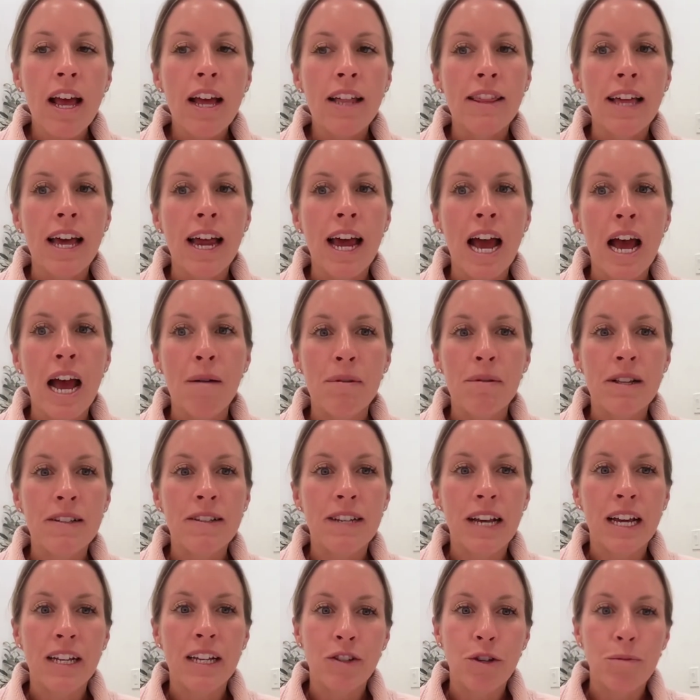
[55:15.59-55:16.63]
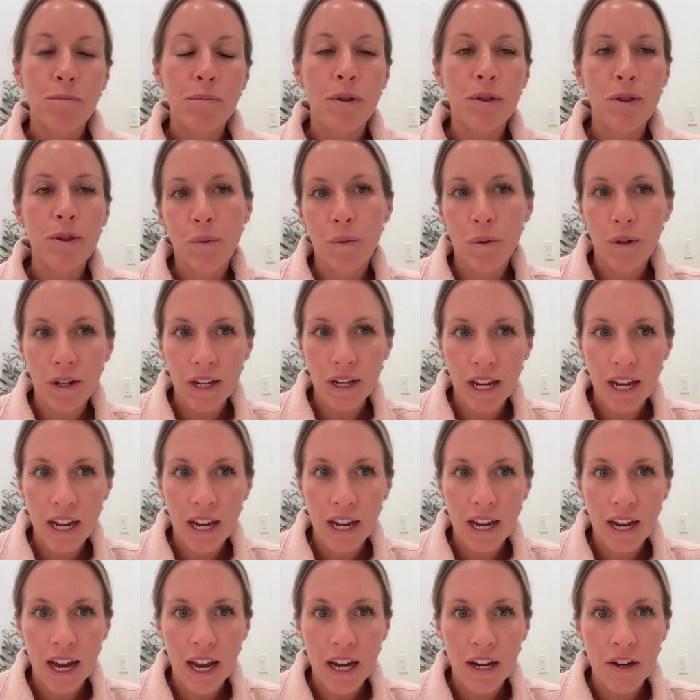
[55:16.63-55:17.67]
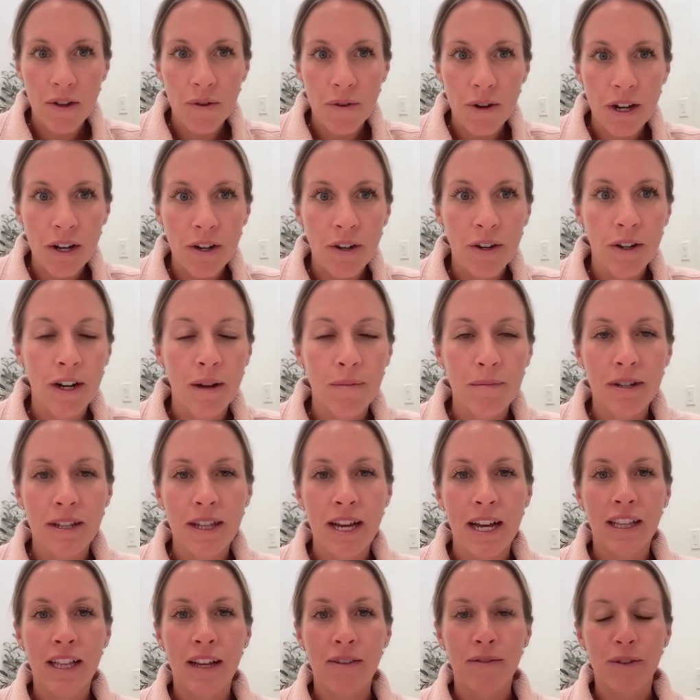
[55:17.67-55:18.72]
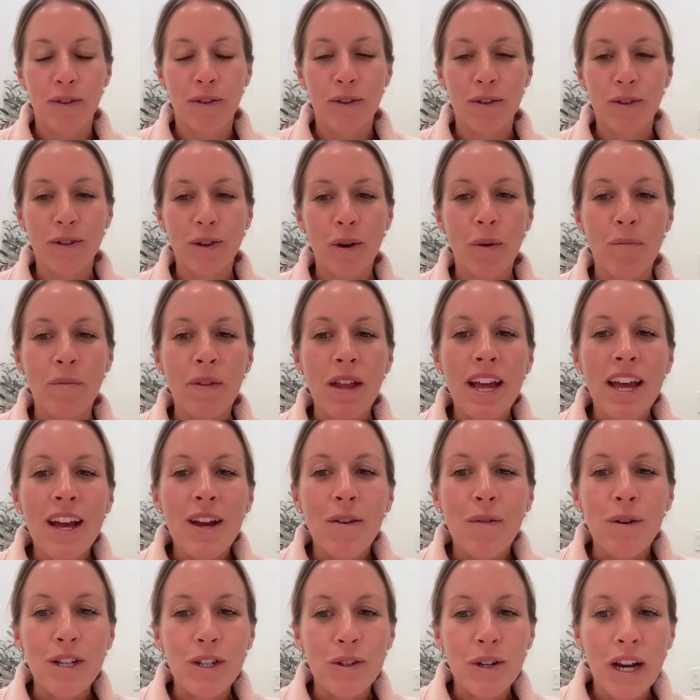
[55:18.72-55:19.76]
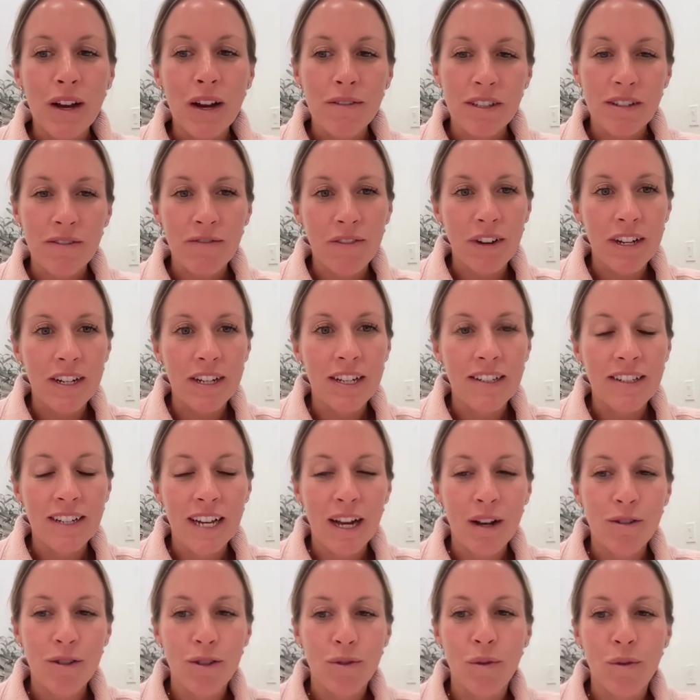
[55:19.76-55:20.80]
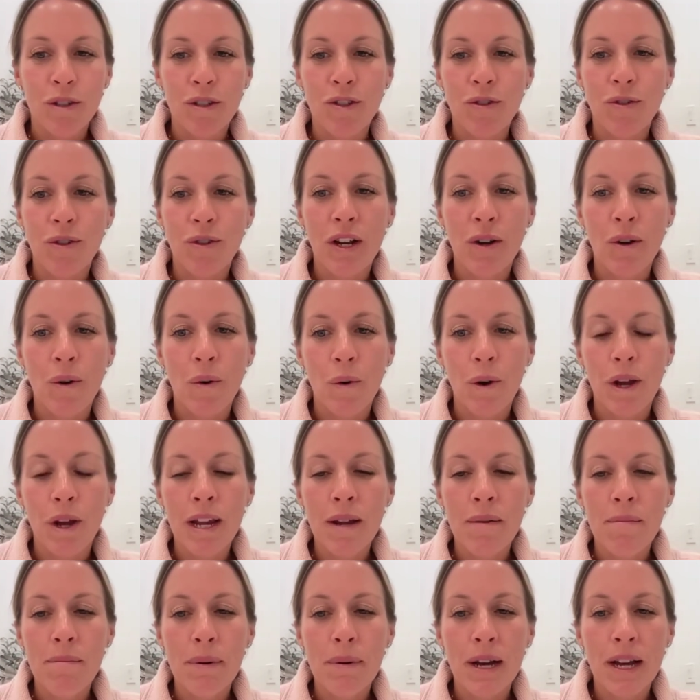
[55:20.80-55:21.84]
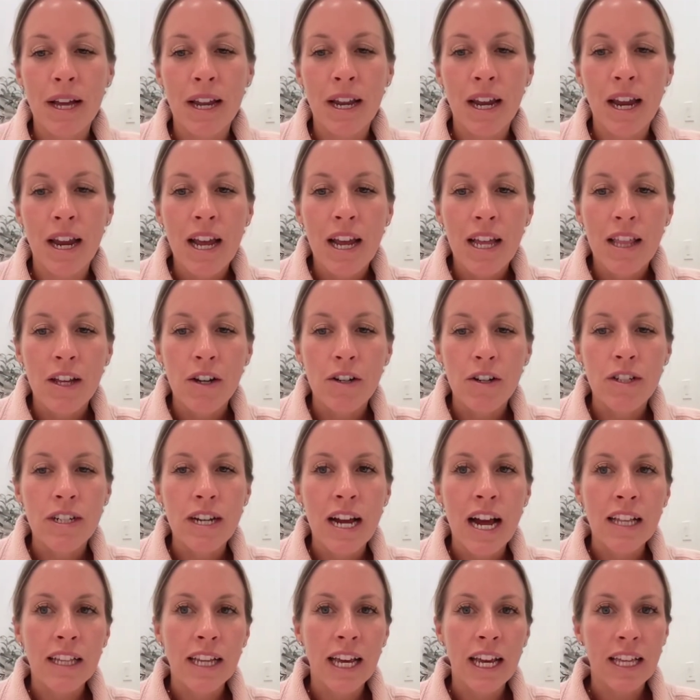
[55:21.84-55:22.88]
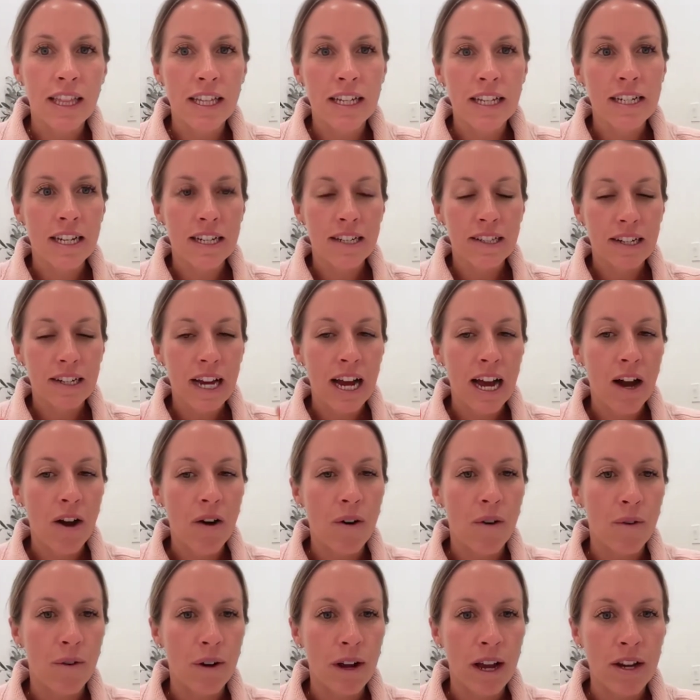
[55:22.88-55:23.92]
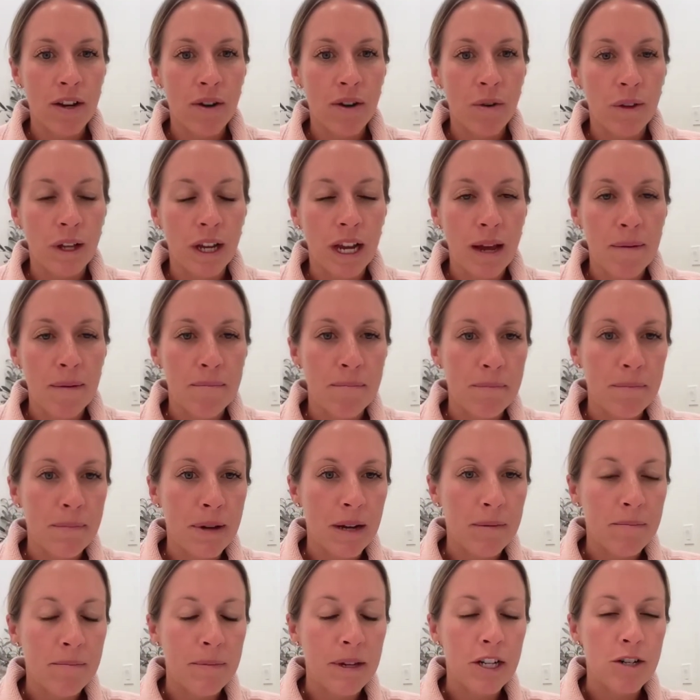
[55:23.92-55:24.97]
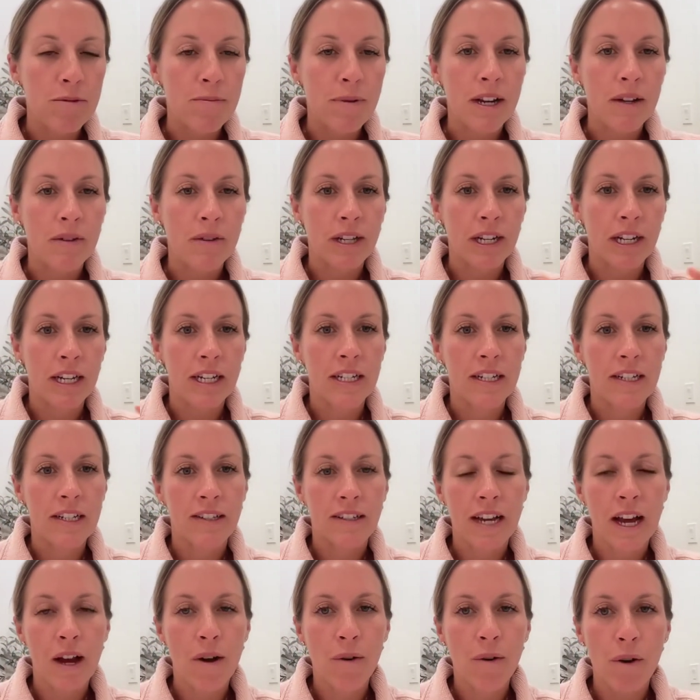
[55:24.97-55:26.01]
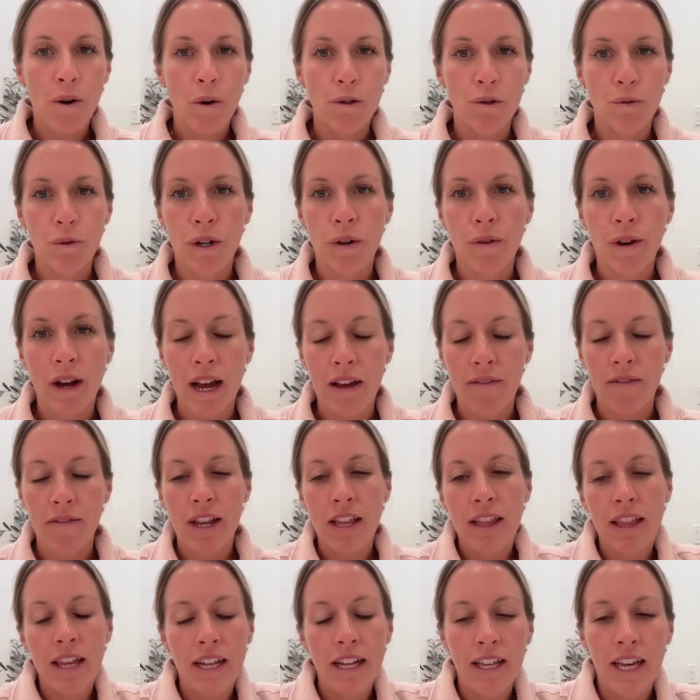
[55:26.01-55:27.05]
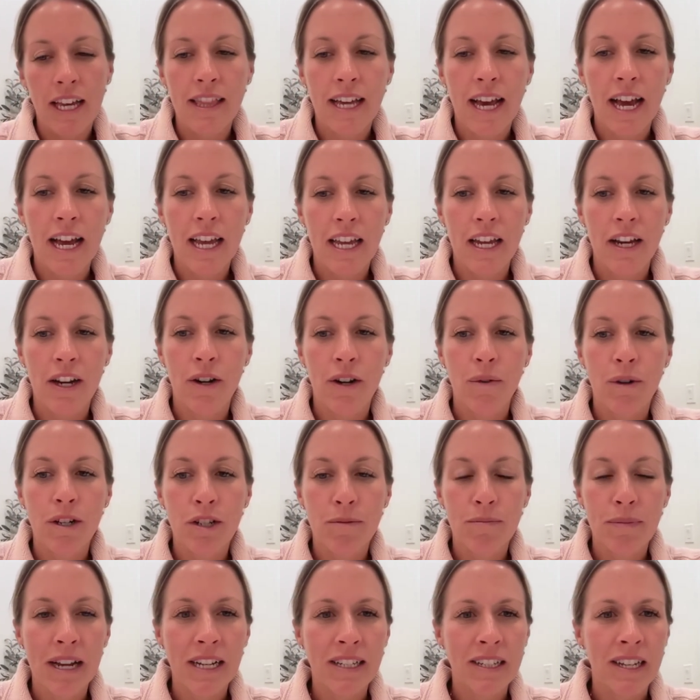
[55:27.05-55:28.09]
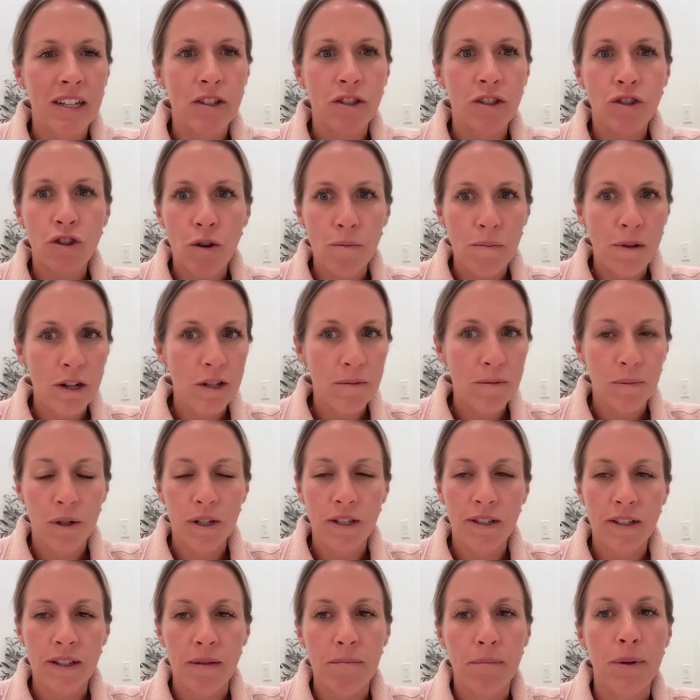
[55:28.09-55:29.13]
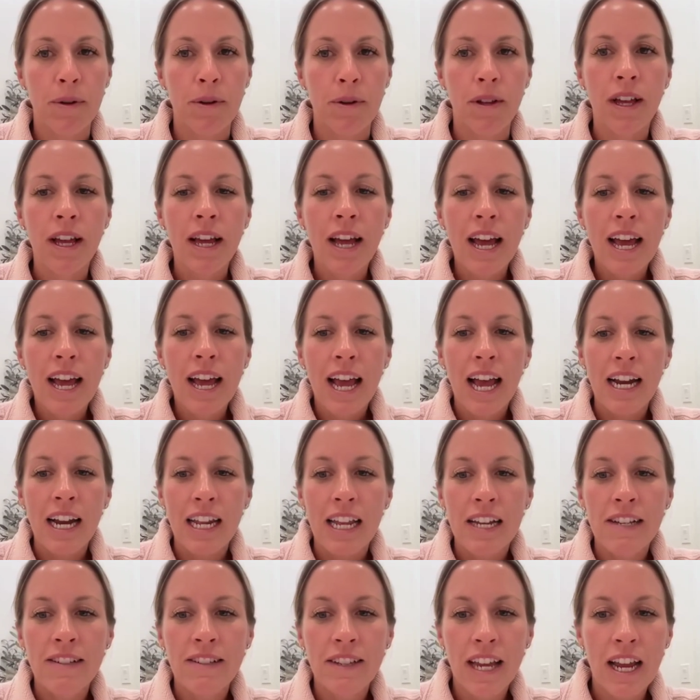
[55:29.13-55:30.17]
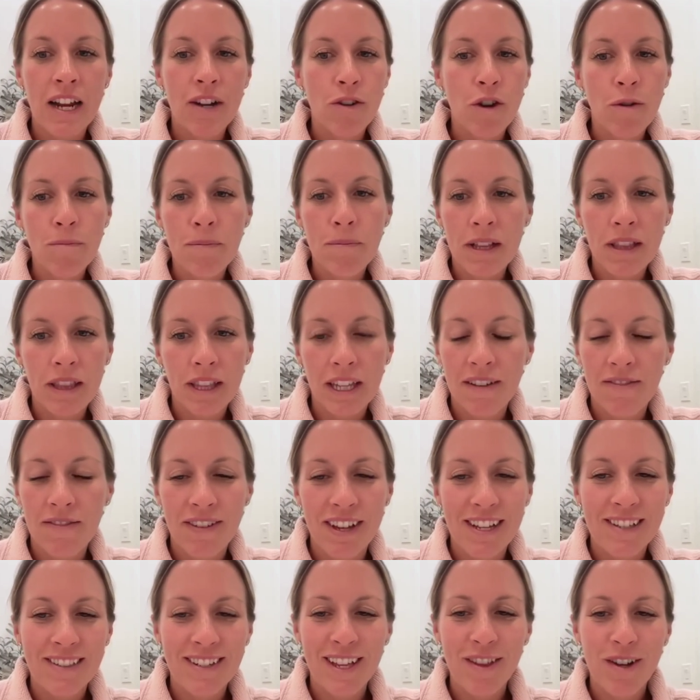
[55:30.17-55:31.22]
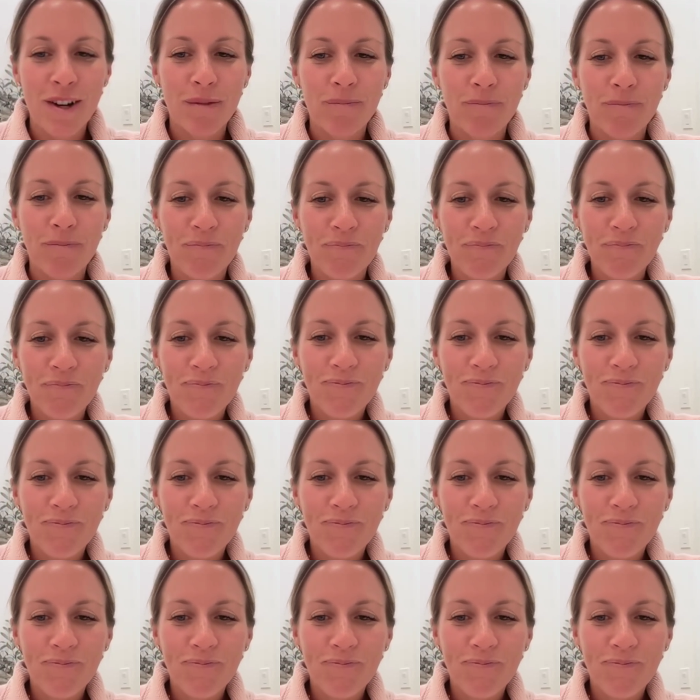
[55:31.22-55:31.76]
That happens as you put the work in and you can earn up to that level. So we do have some fun discounts once you get going, but there's not like the discount. I know like at Beachbody, it was like a discount coach. We don't have anything like that here, which makes it so much more simple and easy and no monthly fees either.